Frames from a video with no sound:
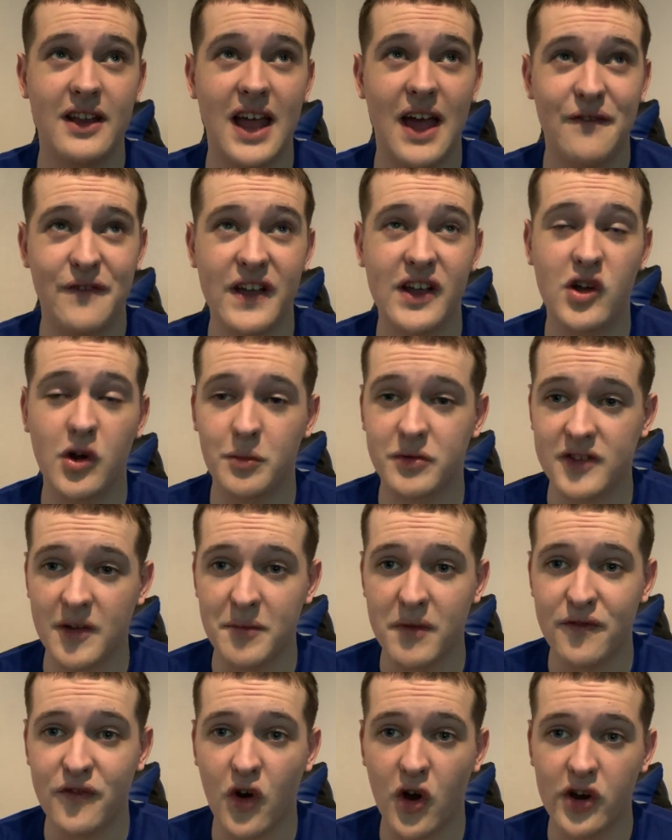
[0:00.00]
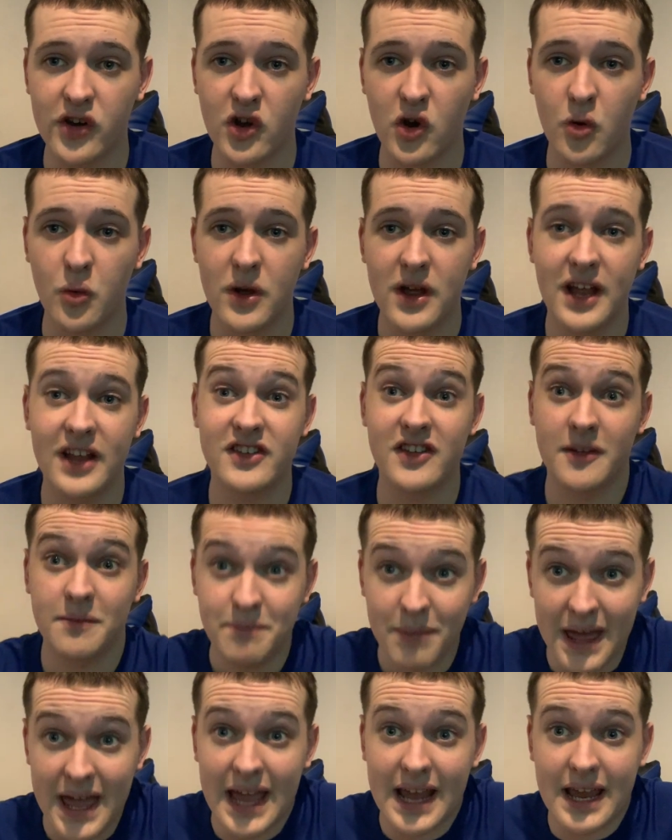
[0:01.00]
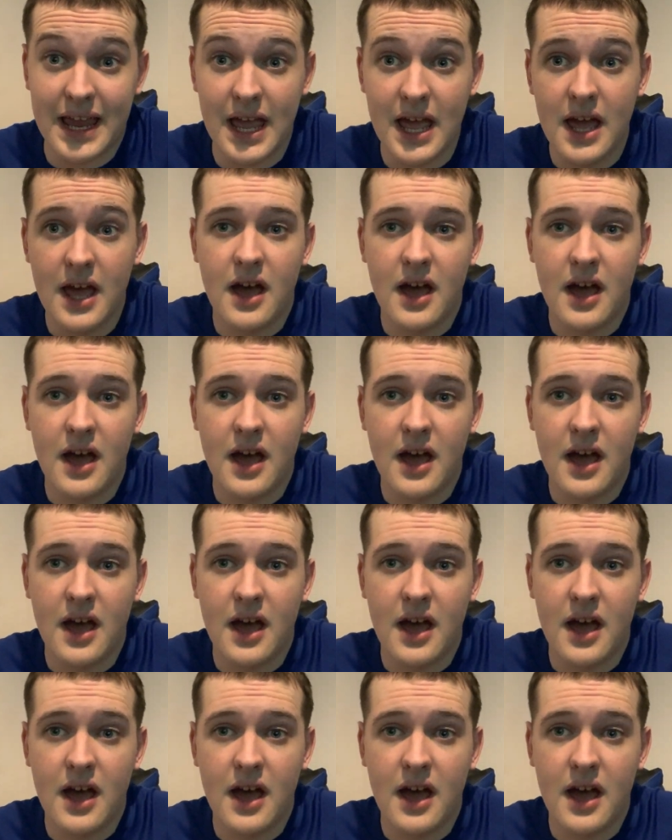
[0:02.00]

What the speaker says: FA Cup semi-final. This is big.